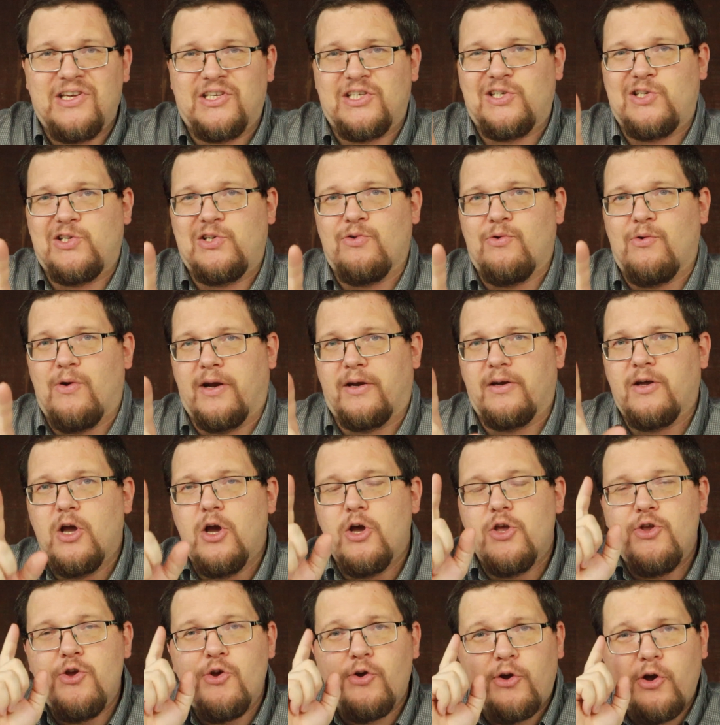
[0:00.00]
this to it.
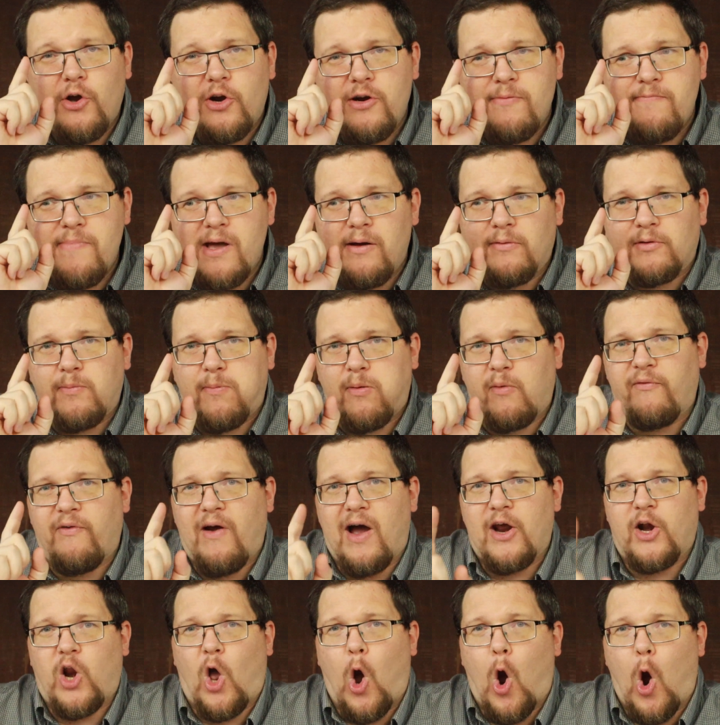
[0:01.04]
You're going to be able to
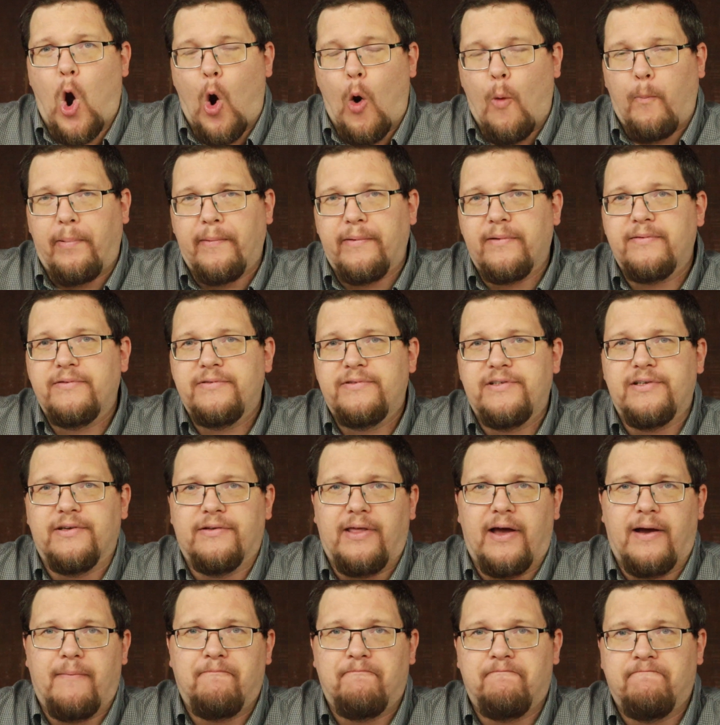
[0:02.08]
provide hope to
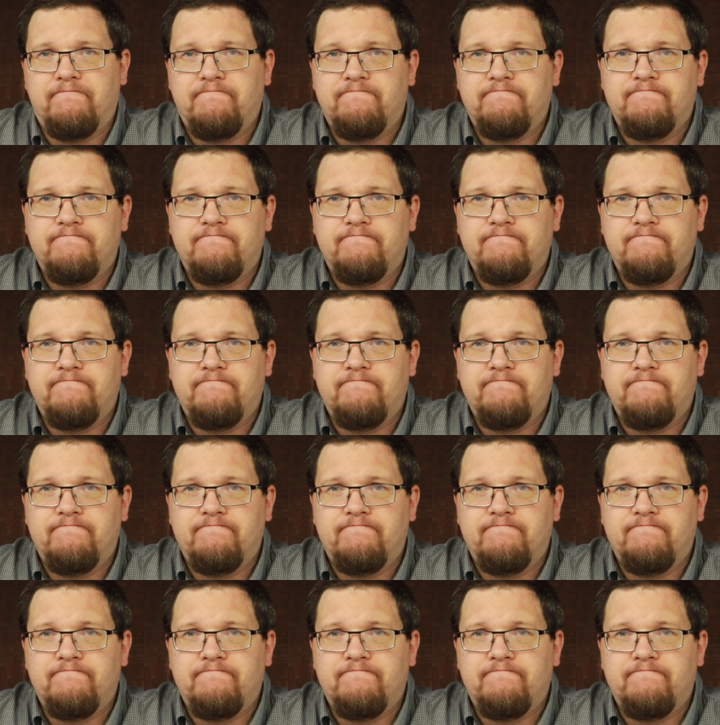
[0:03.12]
them.